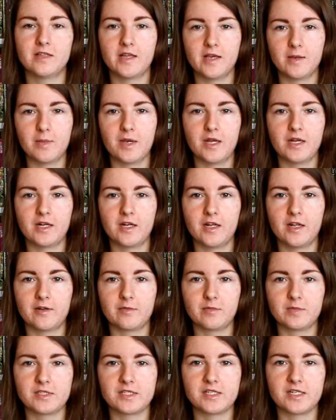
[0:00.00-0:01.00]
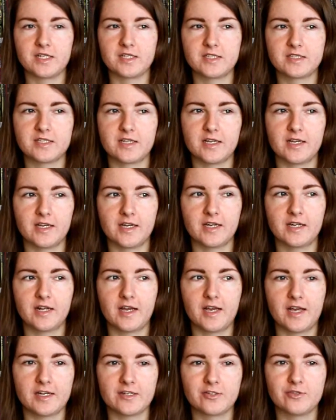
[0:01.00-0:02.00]
they made a lot of mistakes and
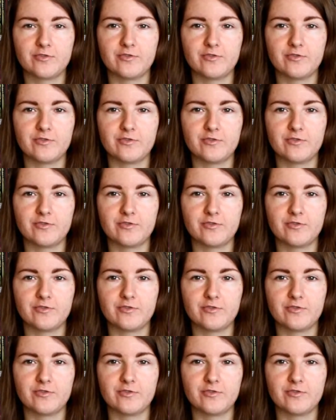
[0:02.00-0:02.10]
I had